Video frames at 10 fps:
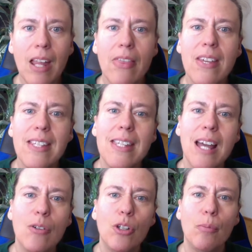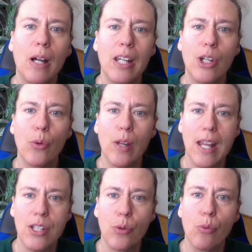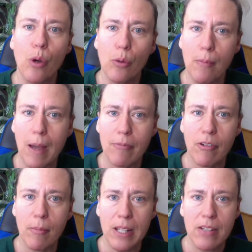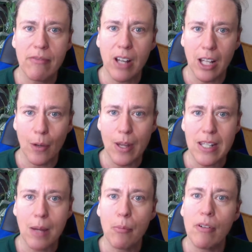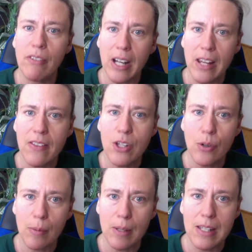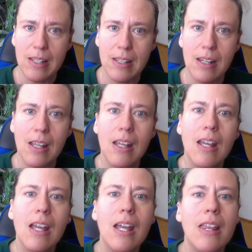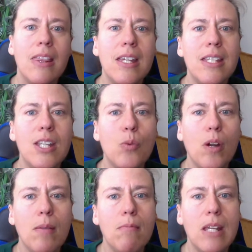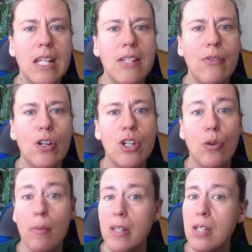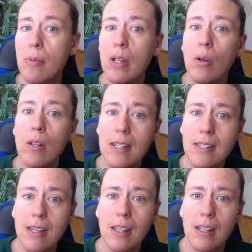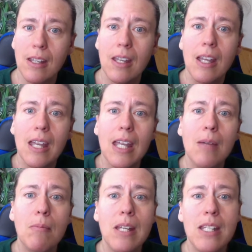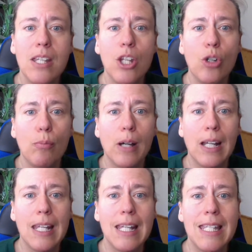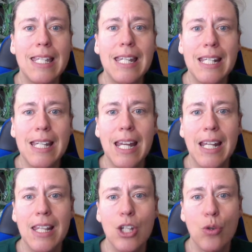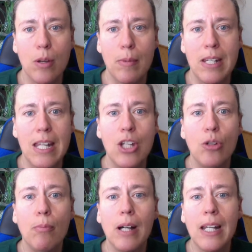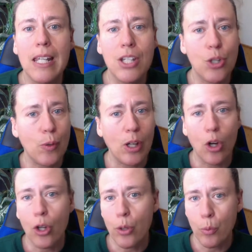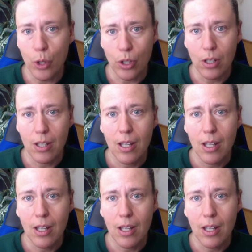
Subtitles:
This is how your body creates a roadmap for me to follow as I'm providing the treatment. This is what it means for a treatment to be holistic. It means that your body is dictating the treatment and your body is doing all the work.